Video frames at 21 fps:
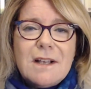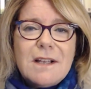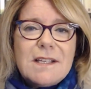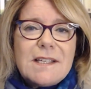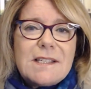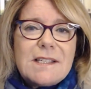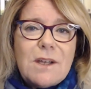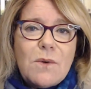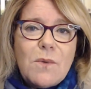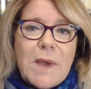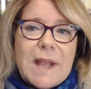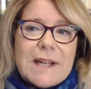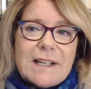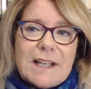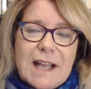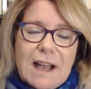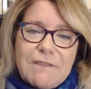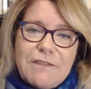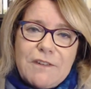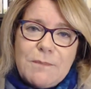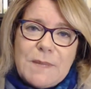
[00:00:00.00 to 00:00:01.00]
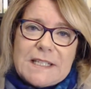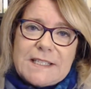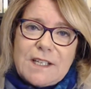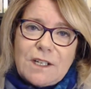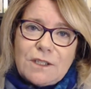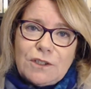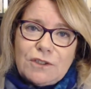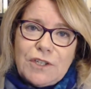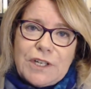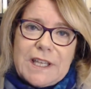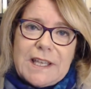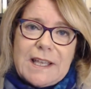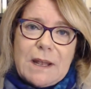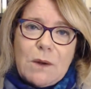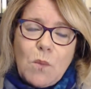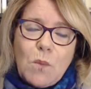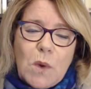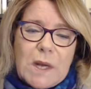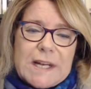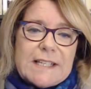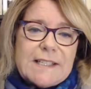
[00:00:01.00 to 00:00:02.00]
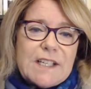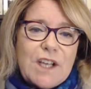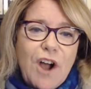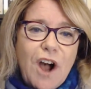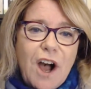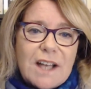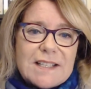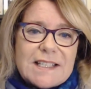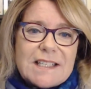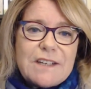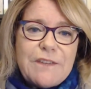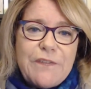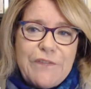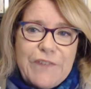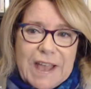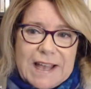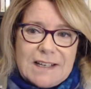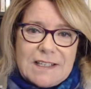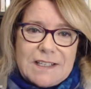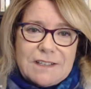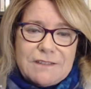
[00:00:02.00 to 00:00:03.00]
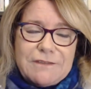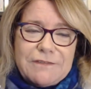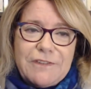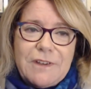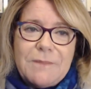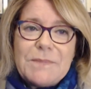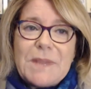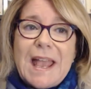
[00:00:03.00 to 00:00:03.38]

So when governments are looking at what is cost effective,